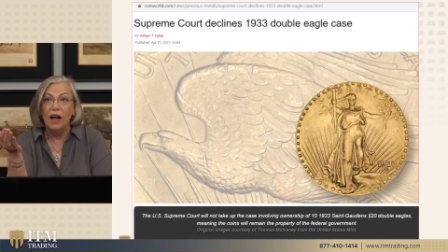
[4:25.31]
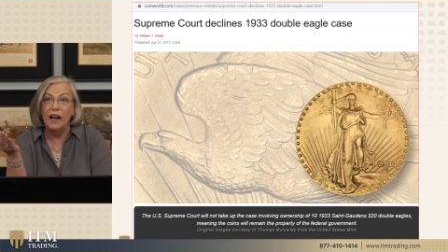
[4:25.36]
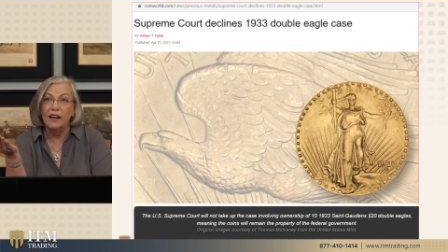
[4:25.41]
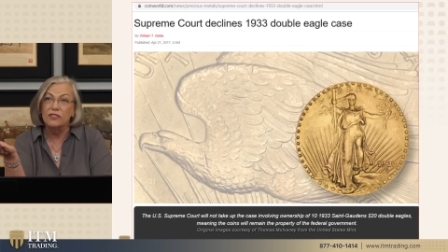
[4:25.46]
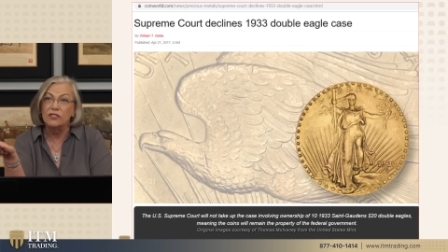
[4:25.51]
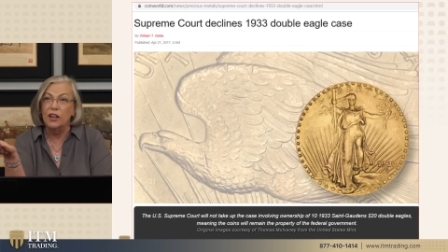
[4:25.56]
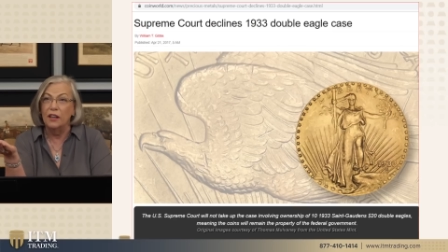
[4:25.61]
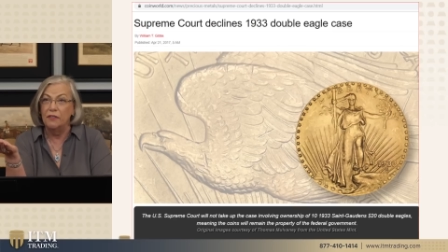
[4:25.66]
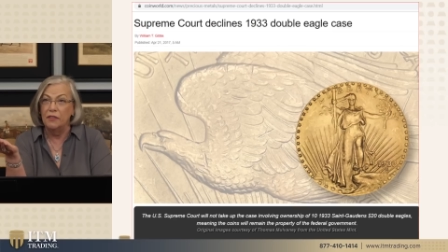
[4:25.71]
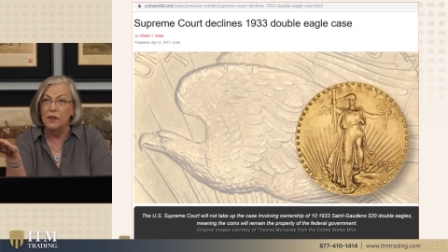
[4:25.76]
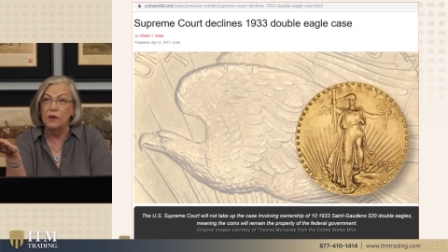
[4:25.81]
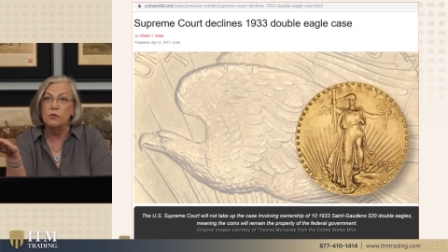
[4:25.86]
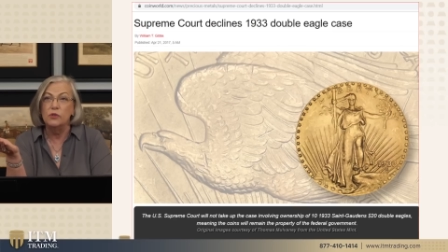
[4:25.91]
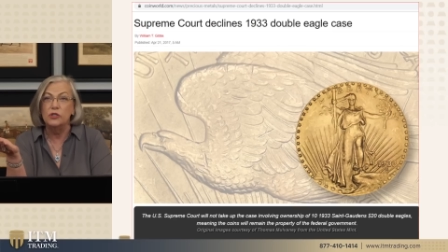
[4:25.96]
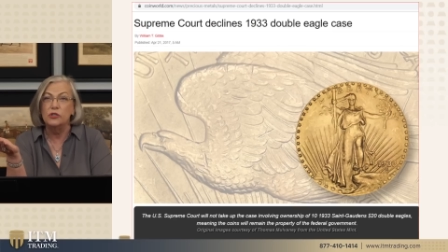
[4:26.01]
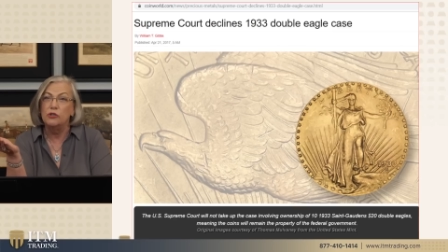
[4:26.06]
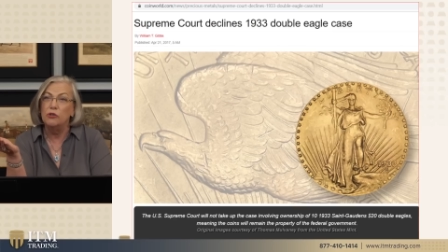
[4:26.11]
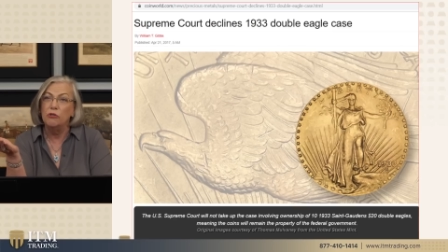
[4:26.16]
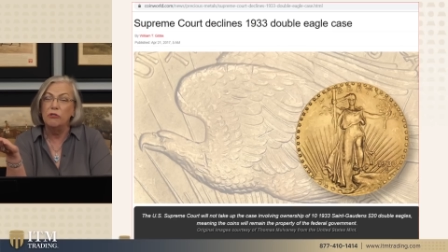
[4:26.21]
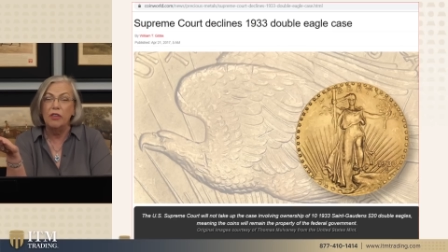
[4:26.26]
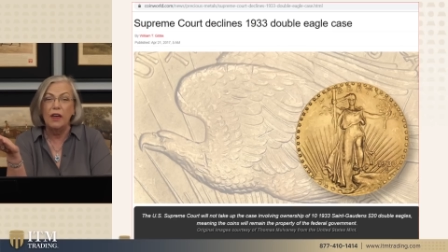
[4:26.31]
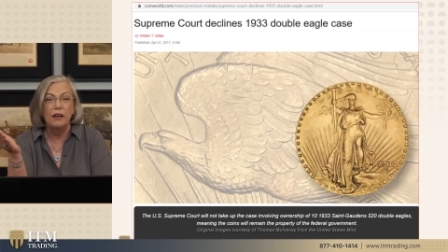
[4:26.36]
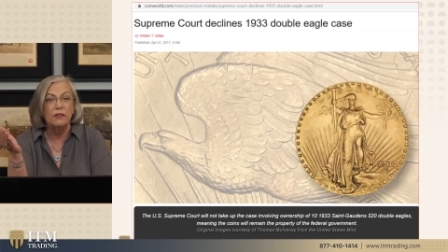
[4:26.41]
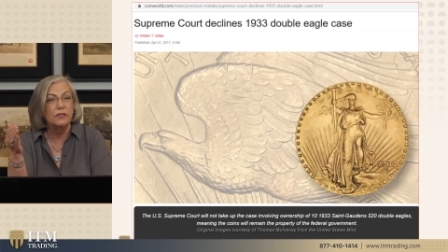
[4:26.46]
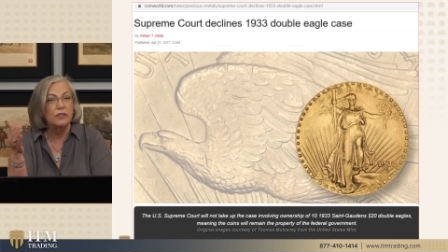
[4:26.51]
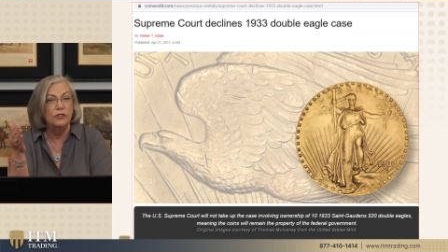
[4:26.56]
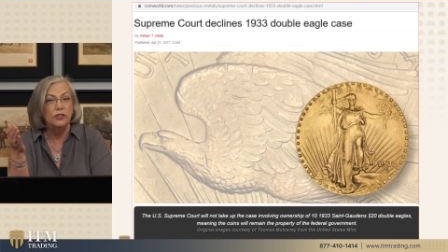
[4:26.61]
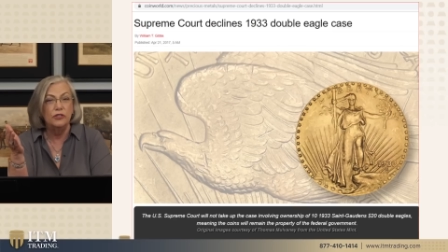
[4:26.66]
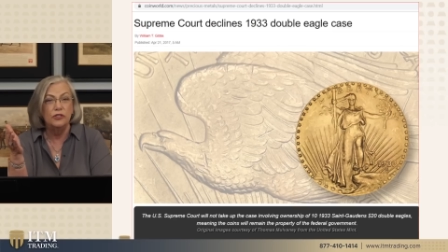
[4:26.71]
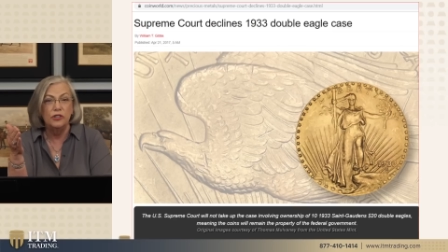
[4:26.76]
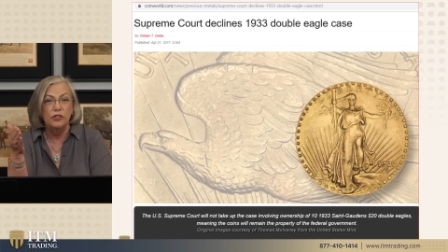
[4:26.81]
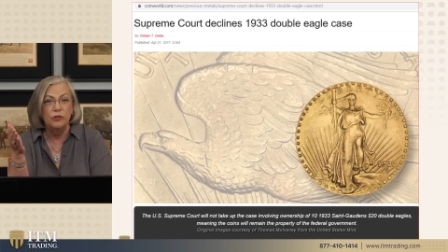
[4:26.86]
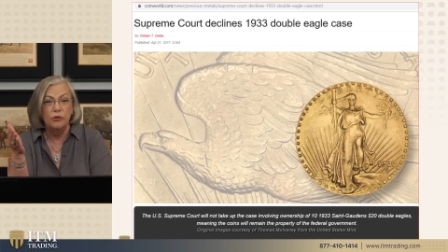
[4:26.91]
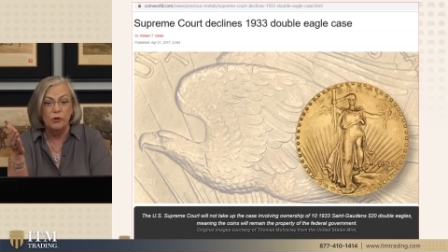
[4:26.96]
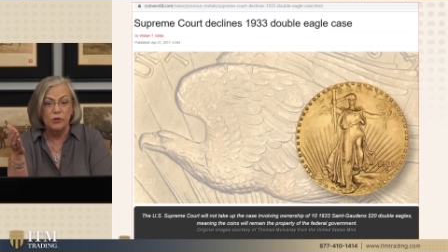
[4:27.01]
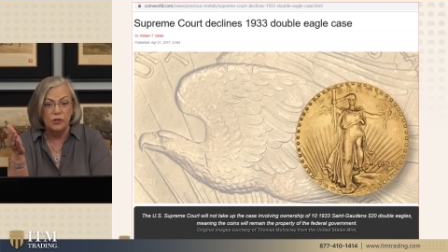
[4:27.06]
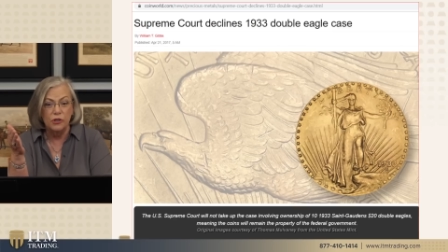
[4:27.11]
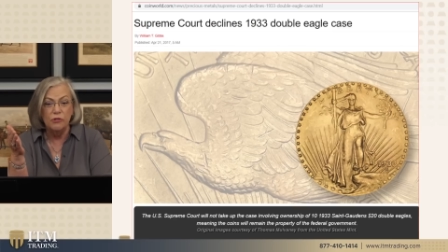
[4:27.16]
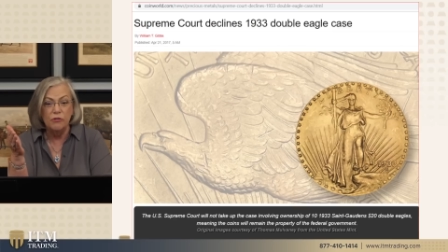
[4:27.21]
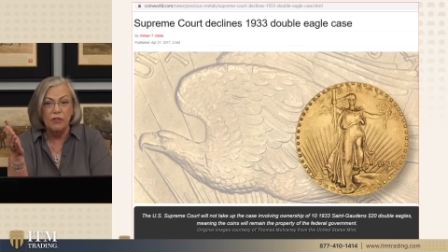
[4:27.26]
actually, I think it was 2002
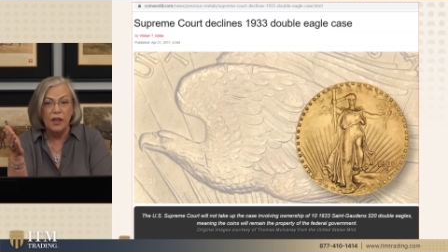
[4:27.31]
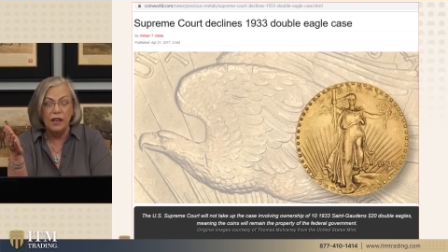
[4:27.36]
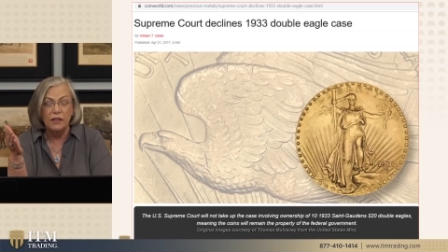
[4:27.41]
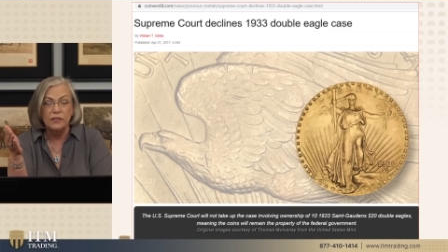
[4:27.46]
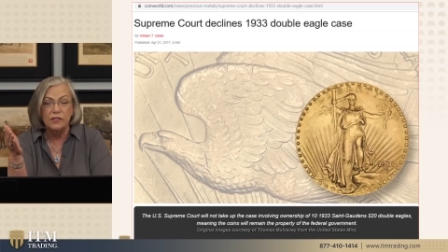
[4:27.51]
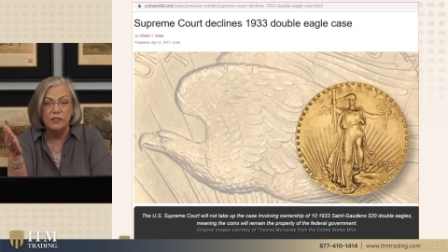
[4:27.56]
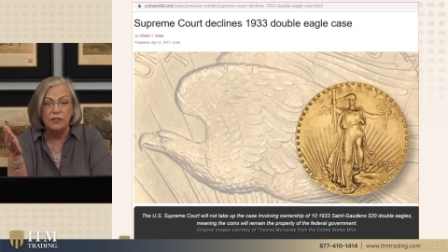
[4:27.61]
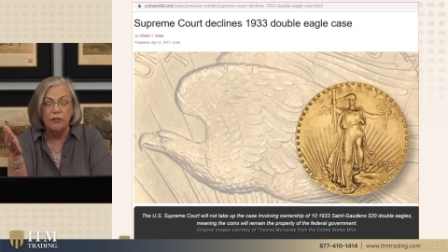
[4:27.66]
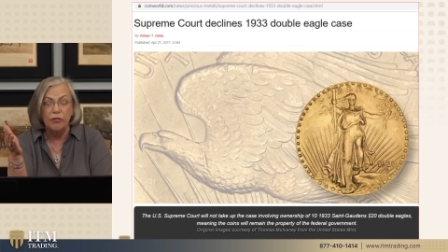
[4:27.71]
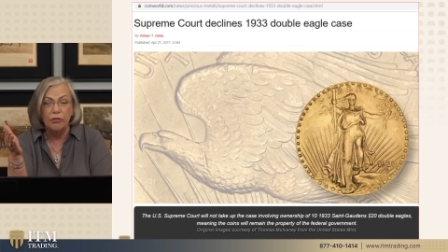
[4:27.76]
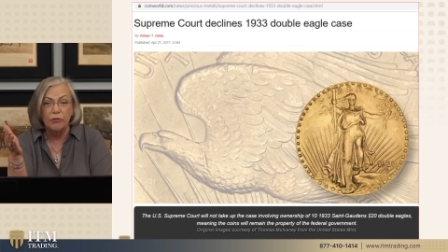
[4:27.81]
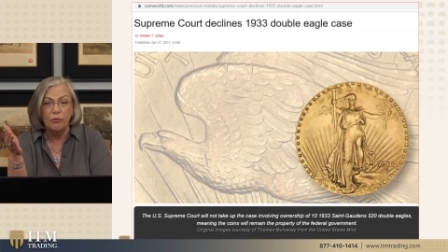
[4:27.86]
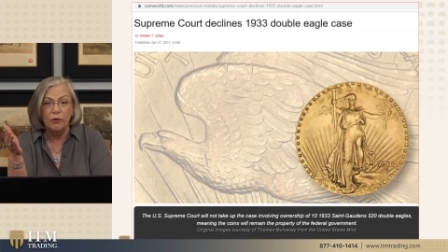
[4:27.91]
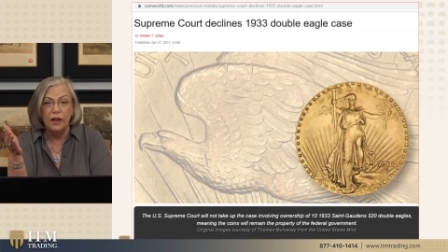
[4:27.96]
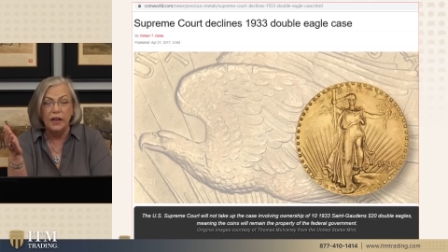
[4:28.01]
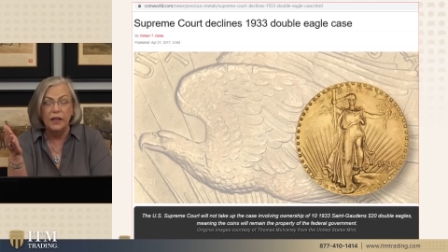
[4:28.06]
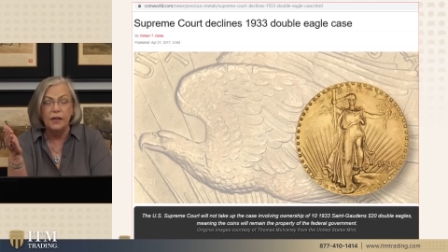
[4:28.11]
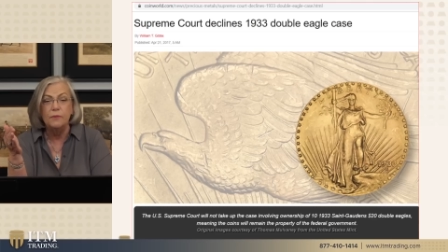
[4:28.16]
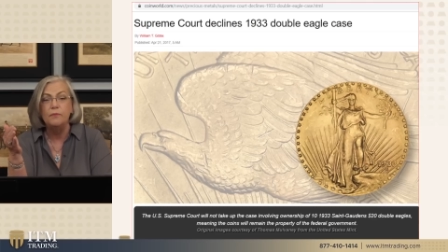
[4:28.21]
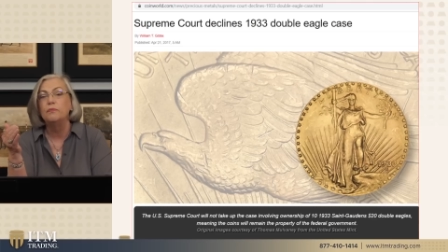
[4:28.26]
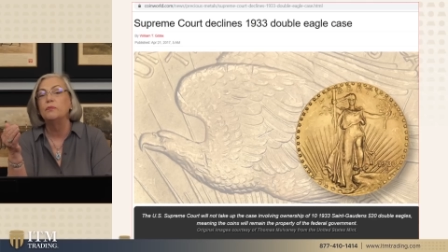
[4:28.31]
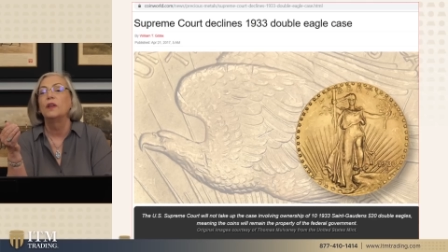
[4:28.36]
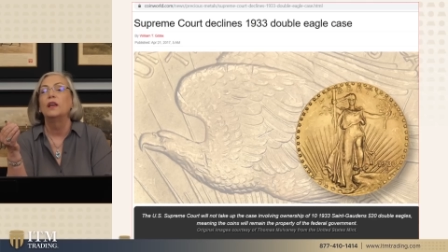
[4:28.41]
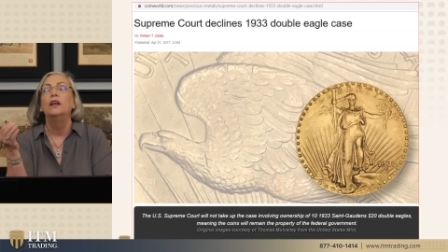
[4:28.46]
or 2003,